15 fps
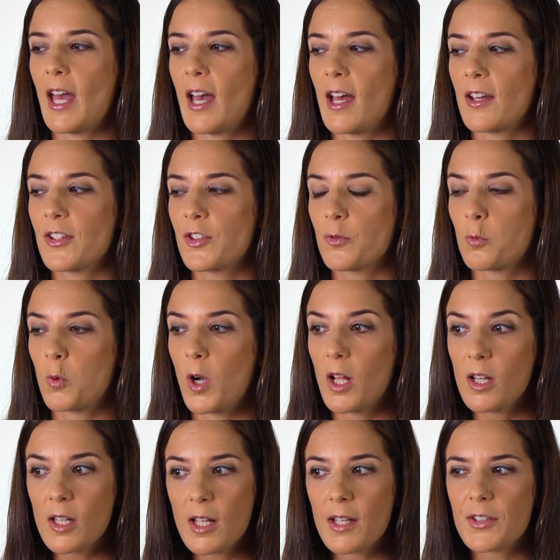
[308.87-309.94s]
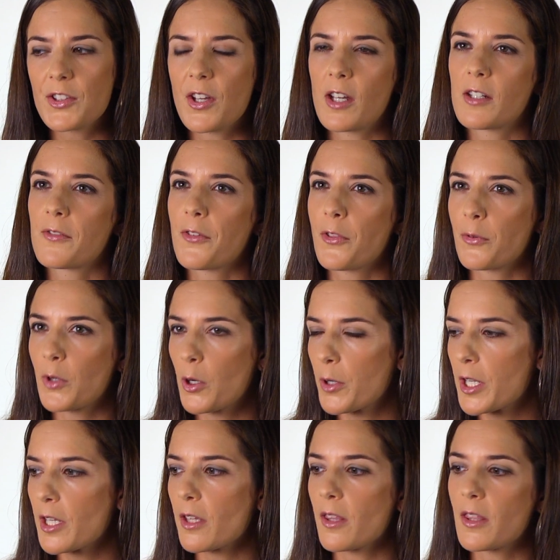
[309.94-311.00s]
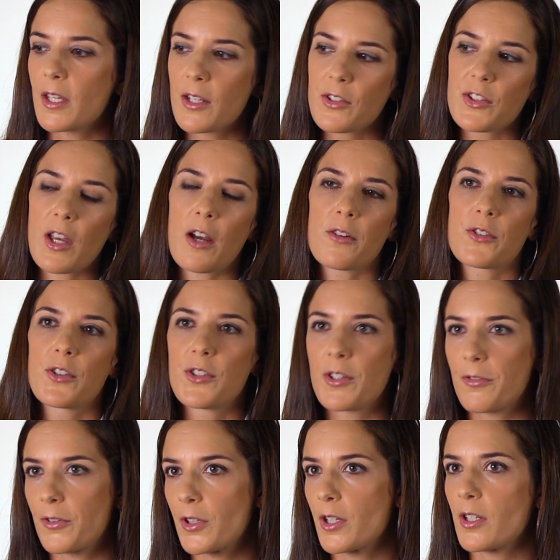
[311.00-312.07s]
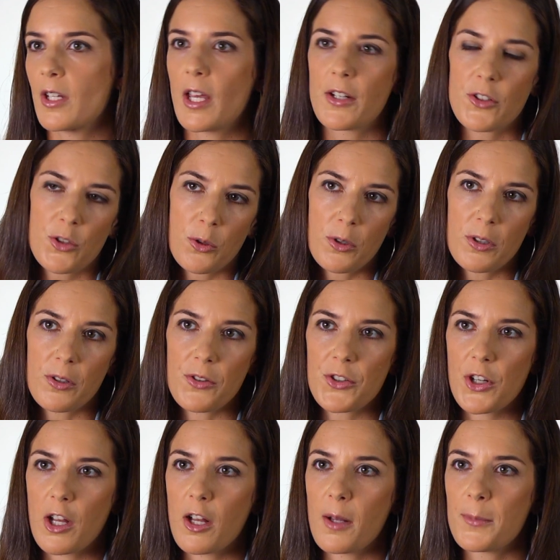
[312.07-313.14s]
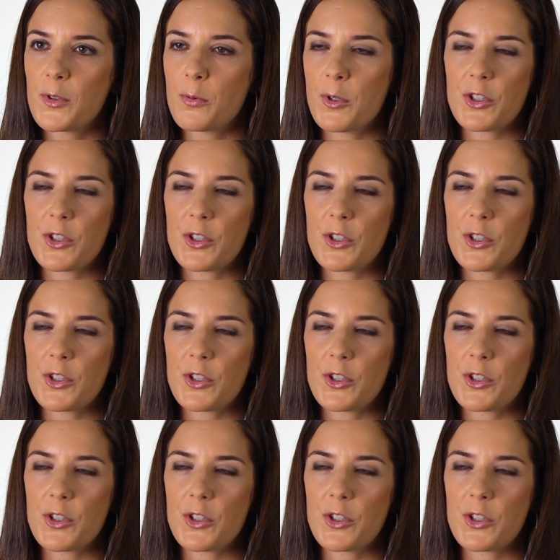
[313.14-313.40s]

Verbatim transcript: as well as kind of throwing things out to different editorial jobs,